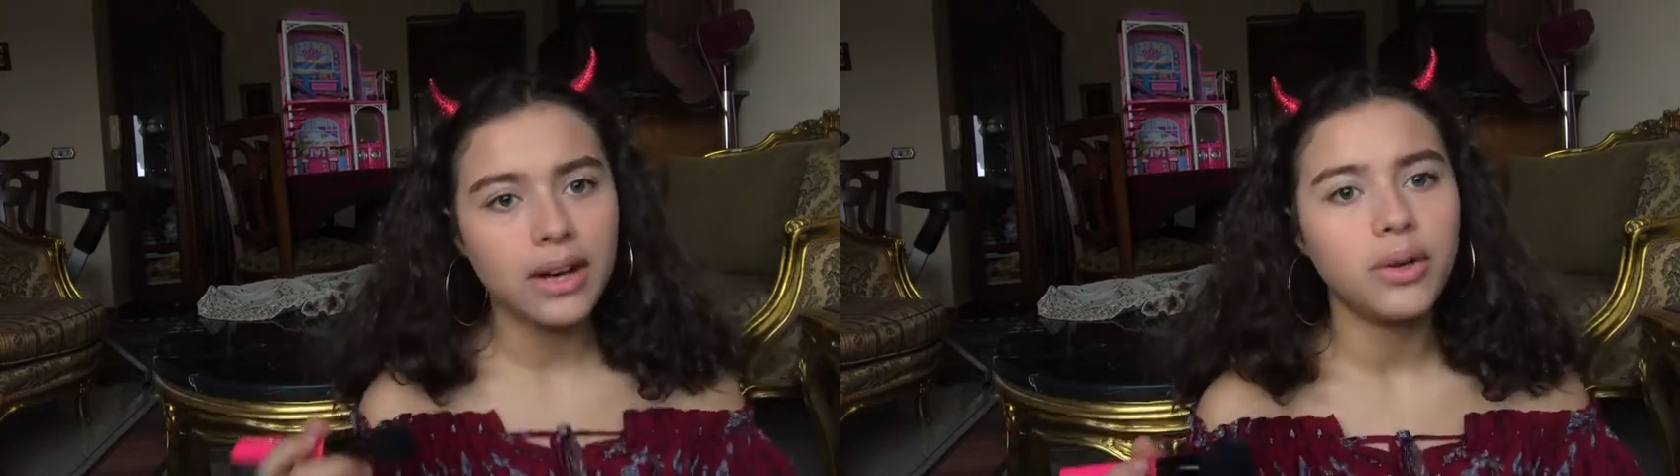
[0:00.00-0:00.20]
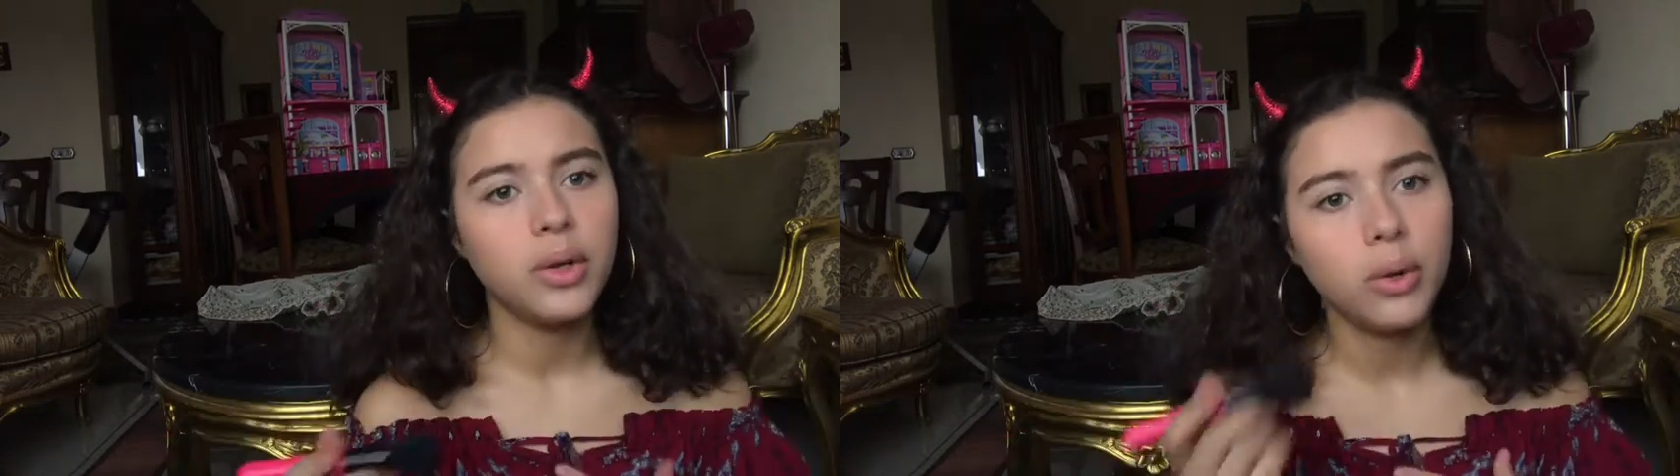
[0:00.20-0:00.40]
I
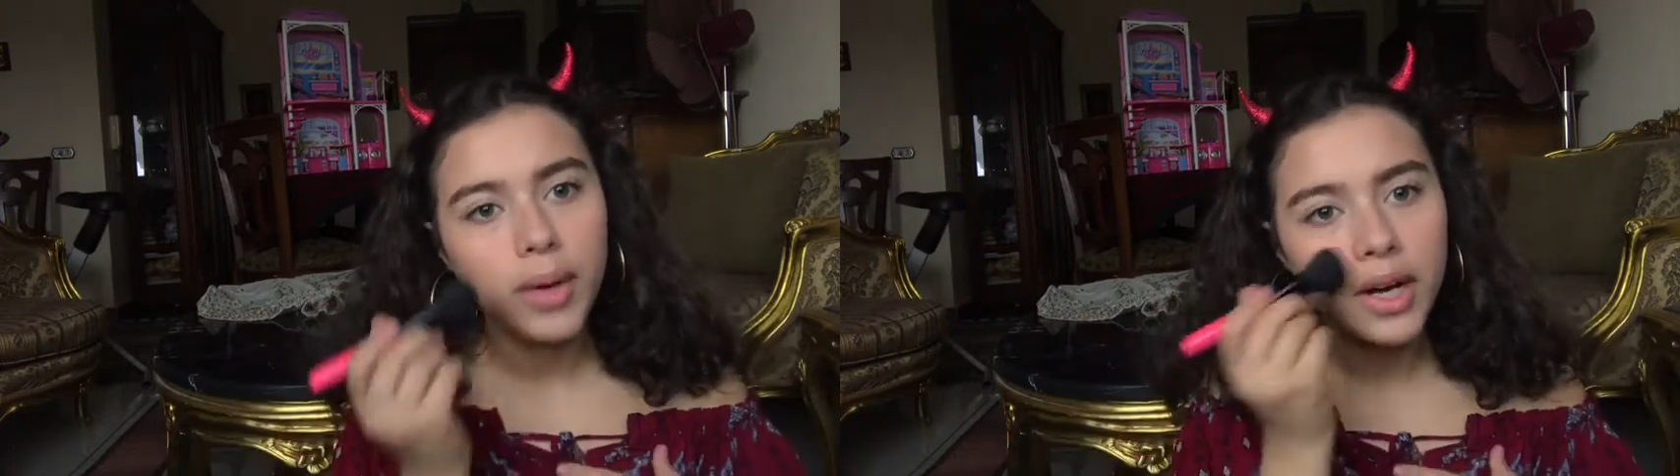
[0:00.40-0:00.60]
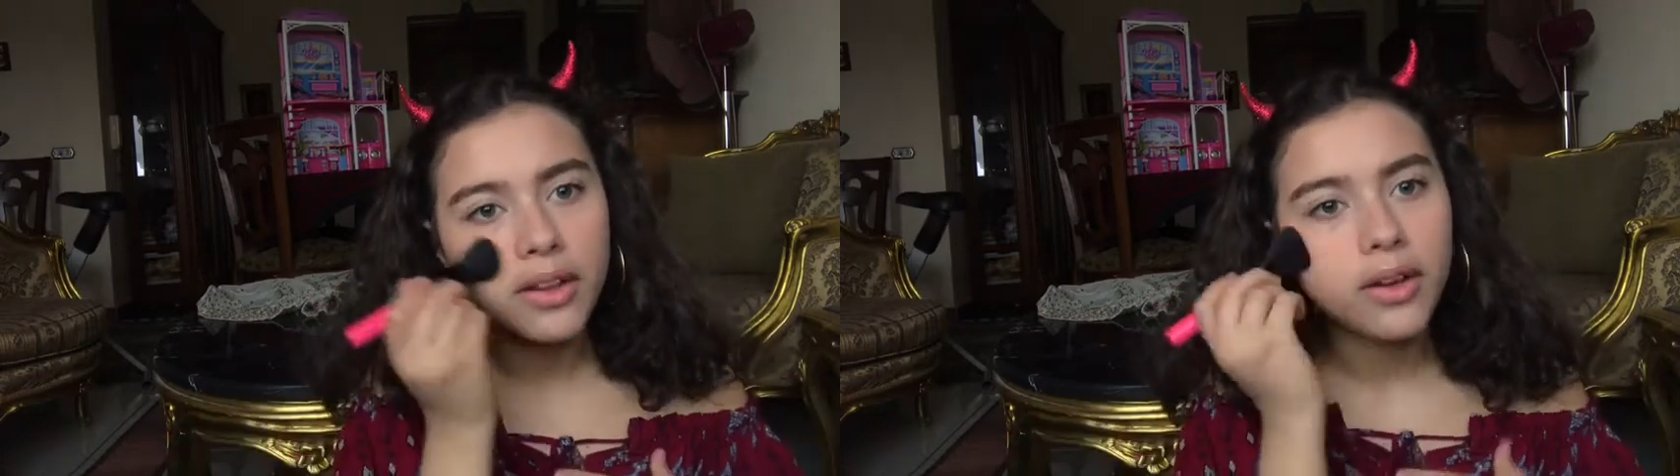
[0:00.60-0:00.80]
don't know
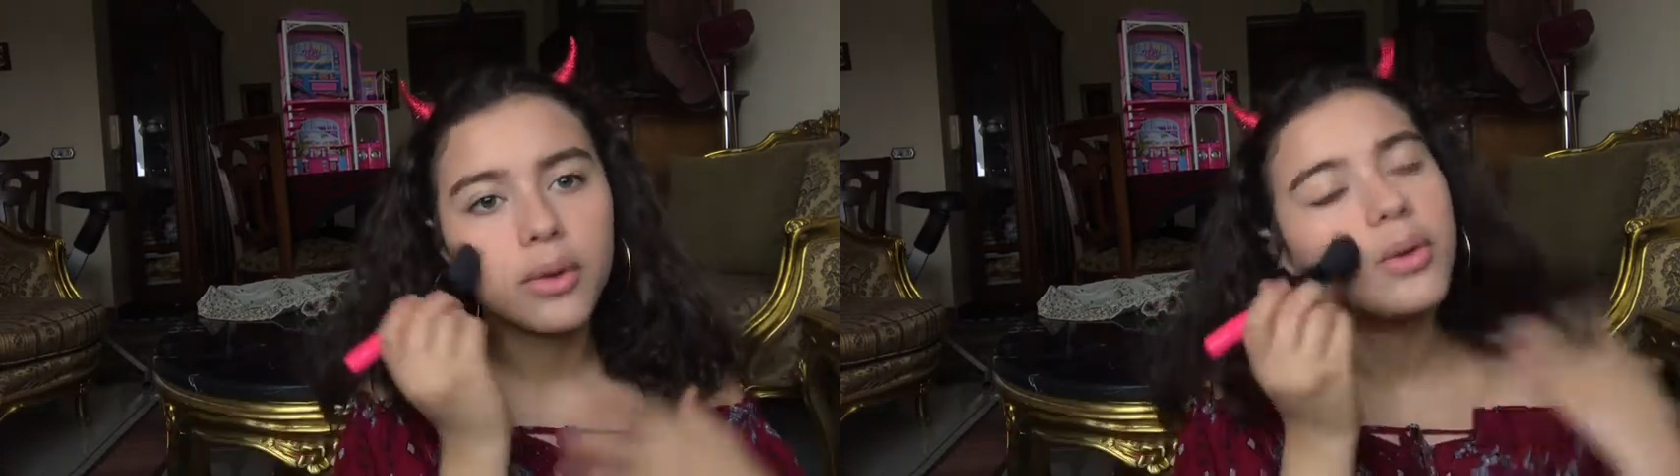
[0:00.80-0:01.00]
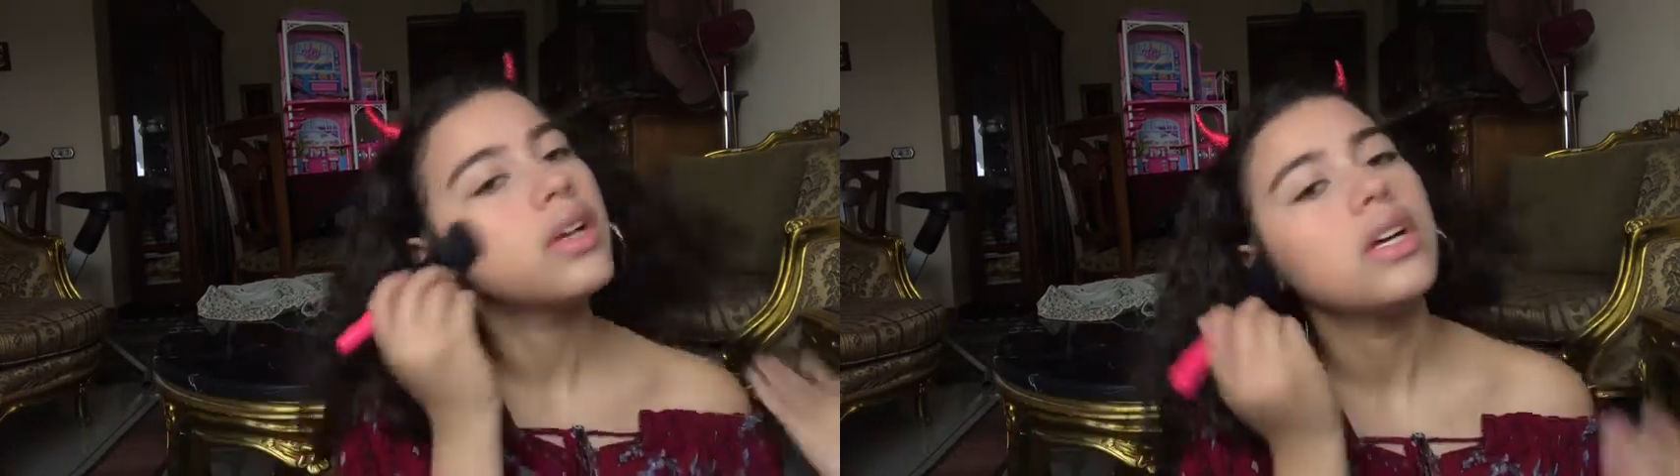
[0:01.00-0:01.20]
about it
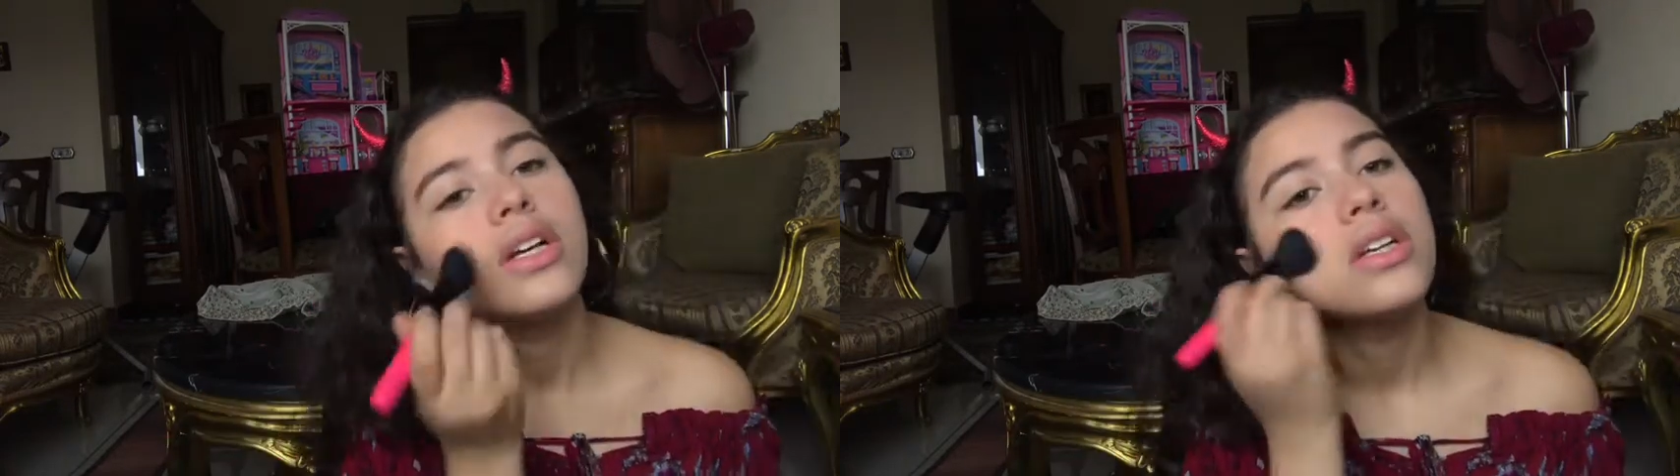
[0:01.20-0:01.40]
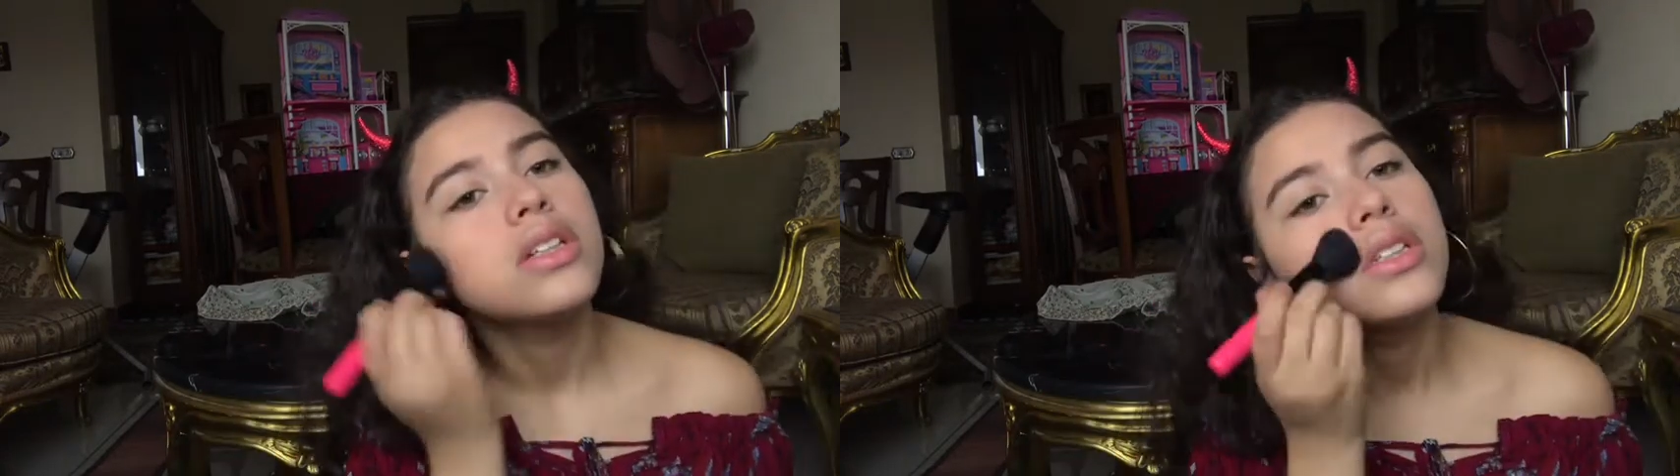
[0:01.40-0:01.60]
though.
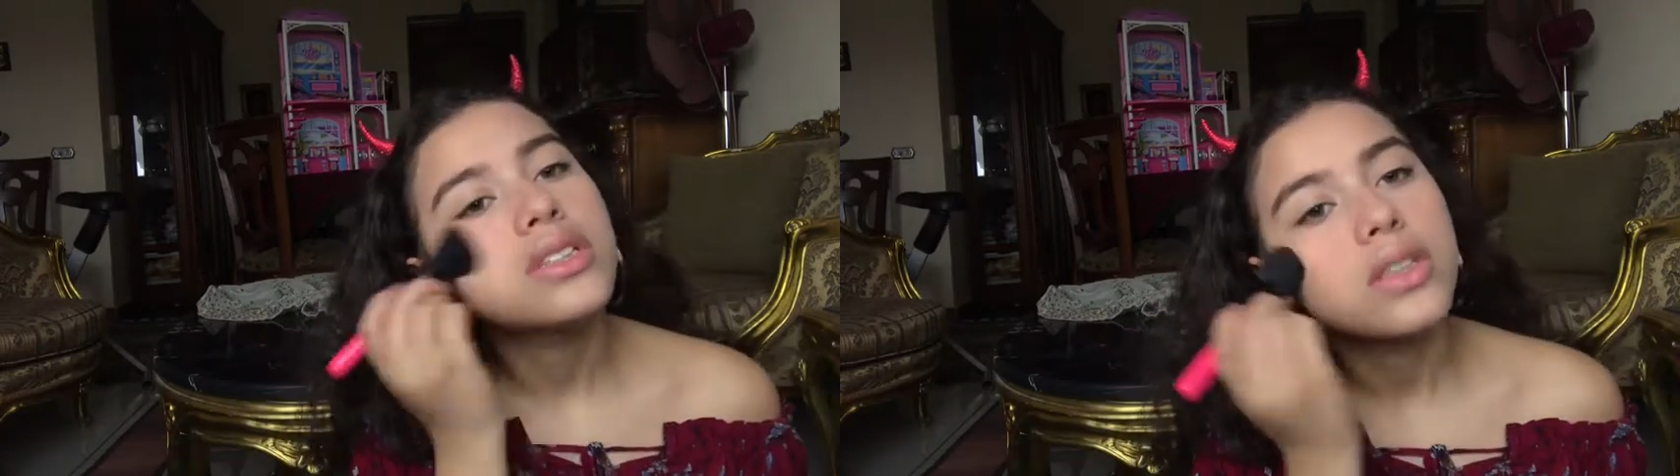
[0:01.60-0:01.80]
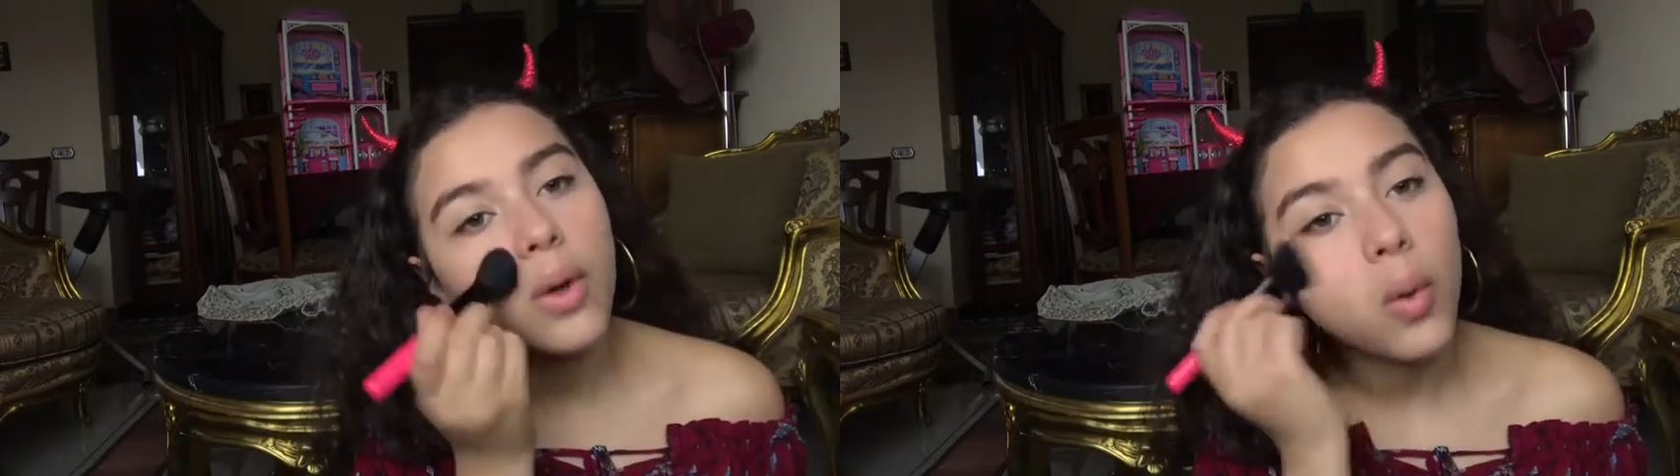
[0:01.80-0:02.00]

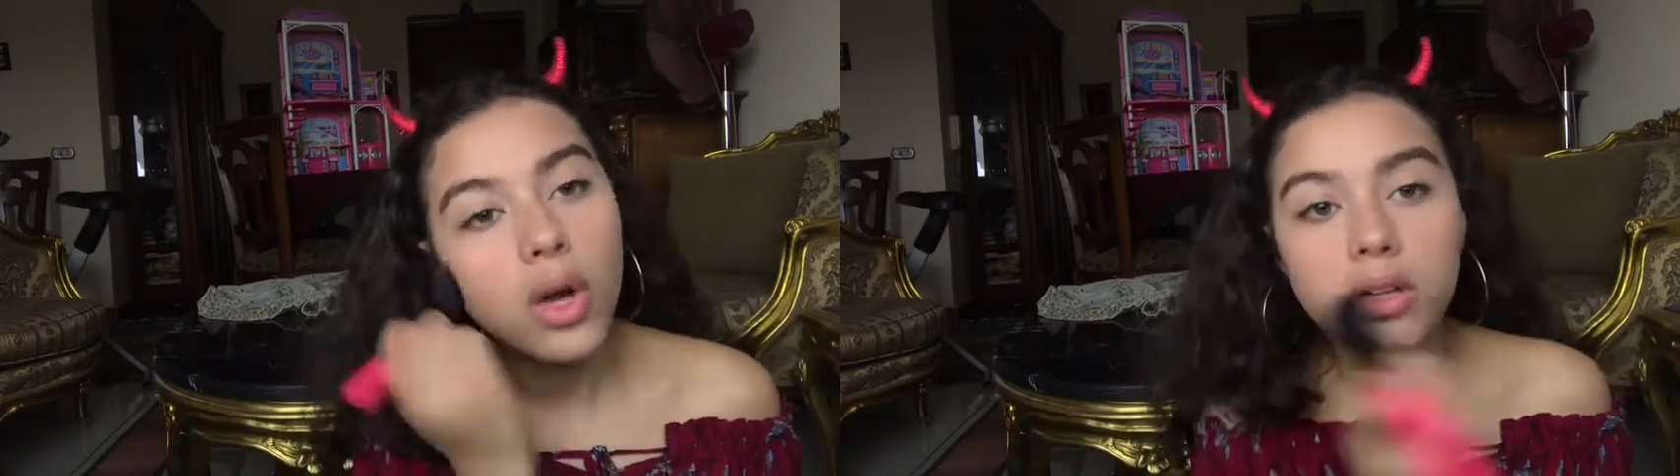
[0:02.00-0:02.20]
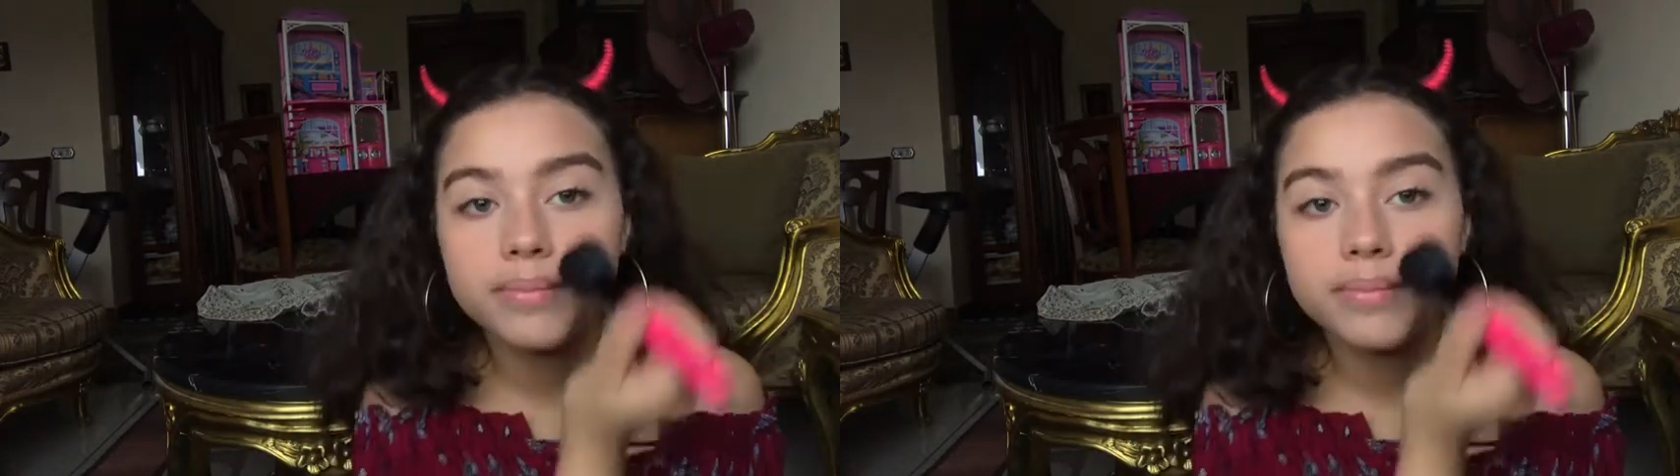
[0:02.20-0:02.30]
So